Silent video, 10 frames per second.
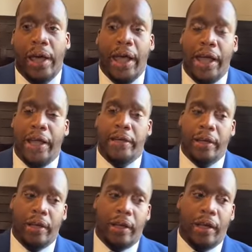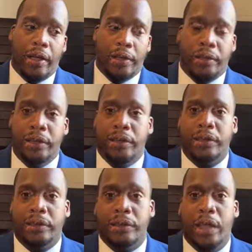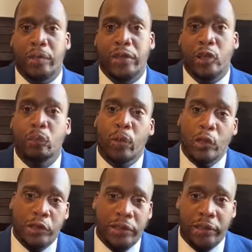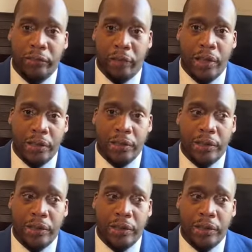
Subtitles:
And just a disclaimer, your emergency fund,